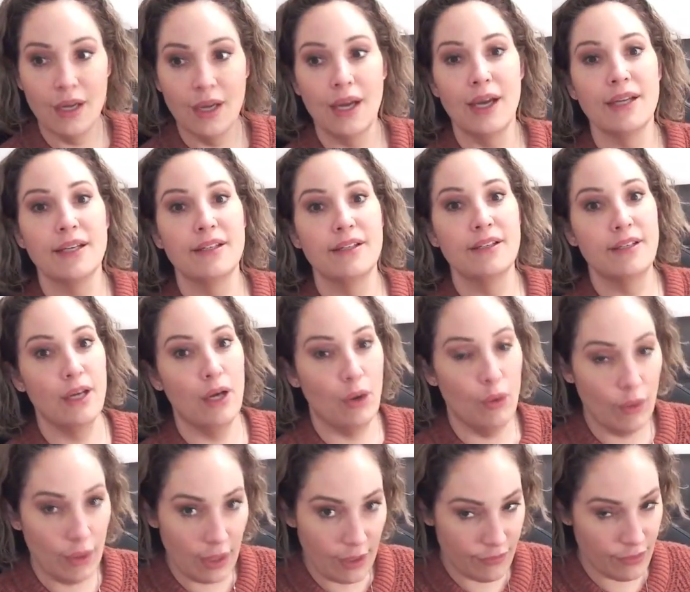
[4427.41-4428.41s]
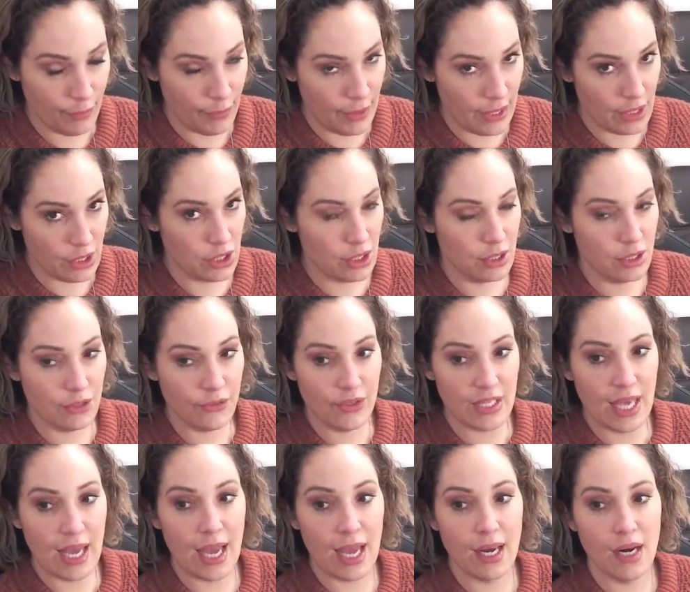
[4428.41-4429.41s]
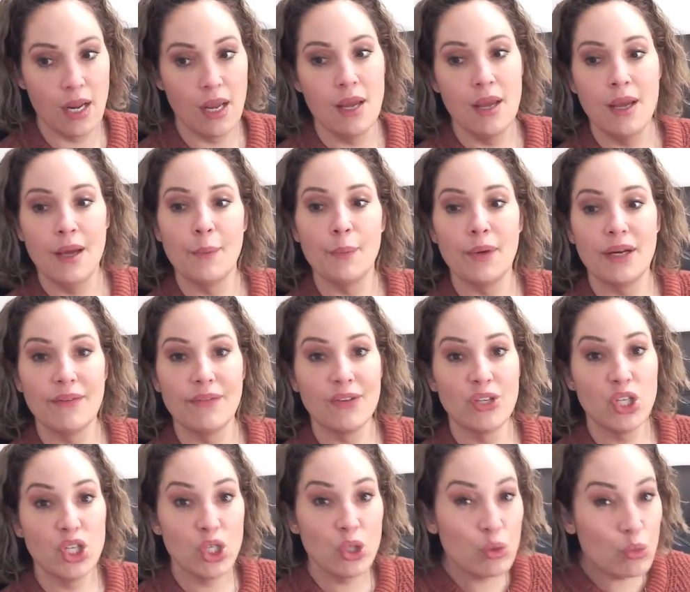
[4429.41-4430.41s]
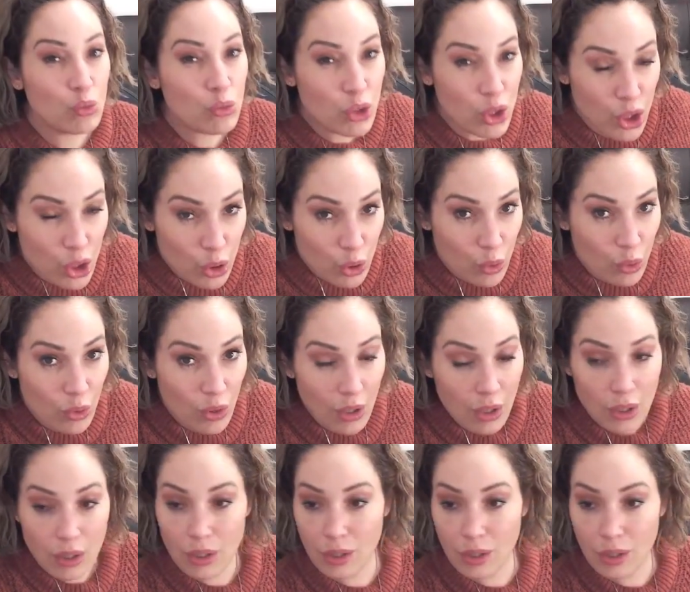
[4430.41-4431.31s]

I don't have the patience for that. But if you do,